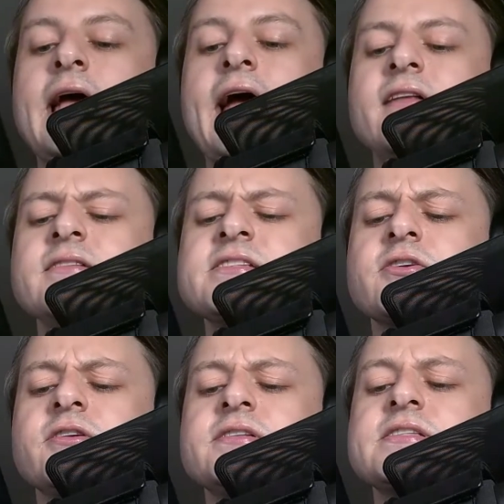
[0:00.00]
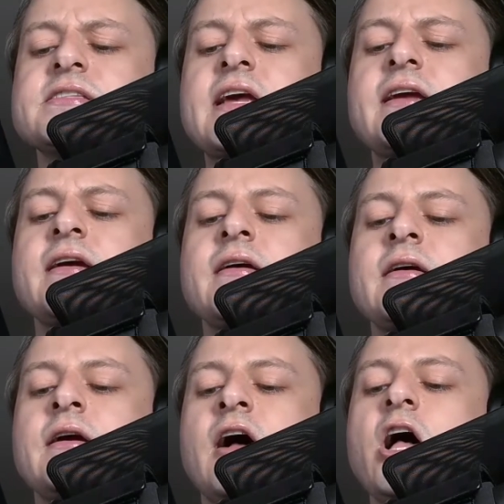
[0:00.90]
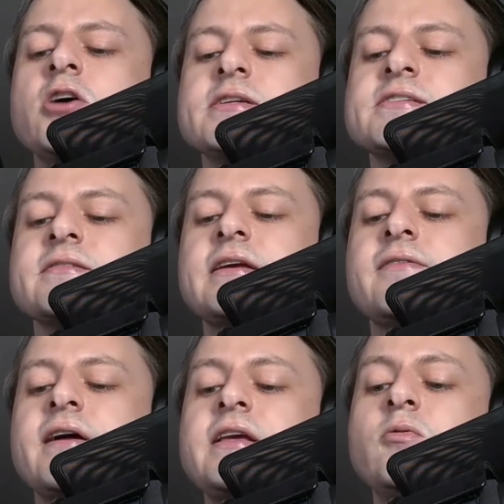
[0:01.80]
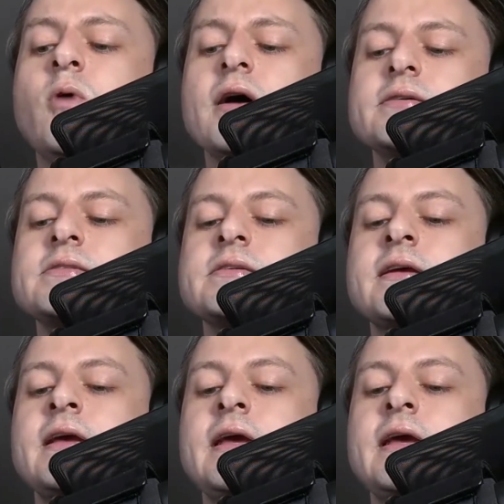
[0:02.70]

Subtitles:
Alice couldn't say honestly that he was.